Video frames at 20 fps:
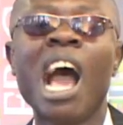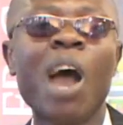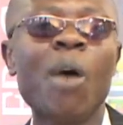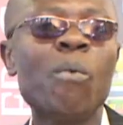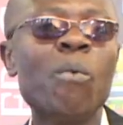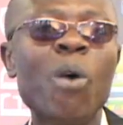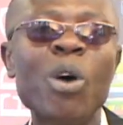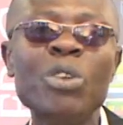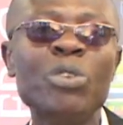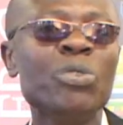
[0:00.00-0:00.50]
I
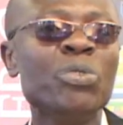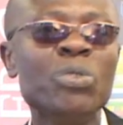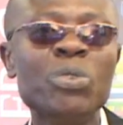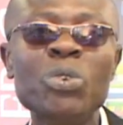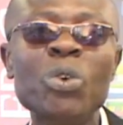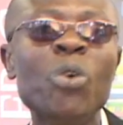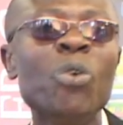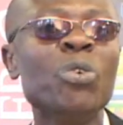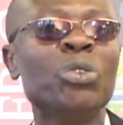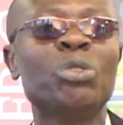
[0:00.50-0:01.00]
want
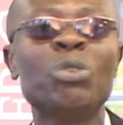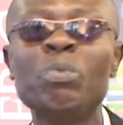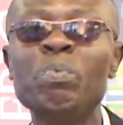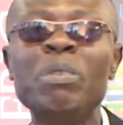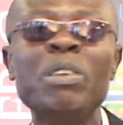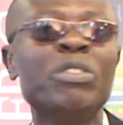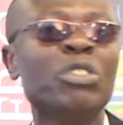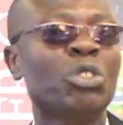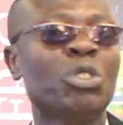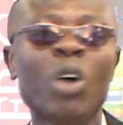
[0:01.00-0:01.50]
you to
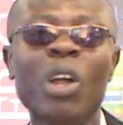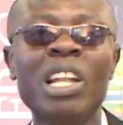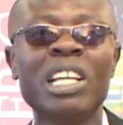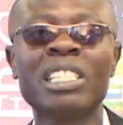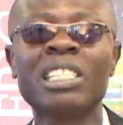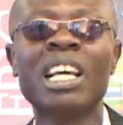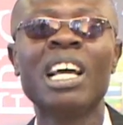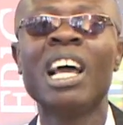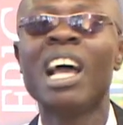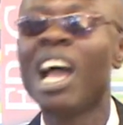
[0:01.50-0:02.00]
be
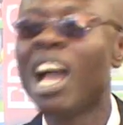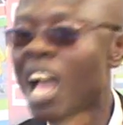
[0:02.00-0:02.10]
solid.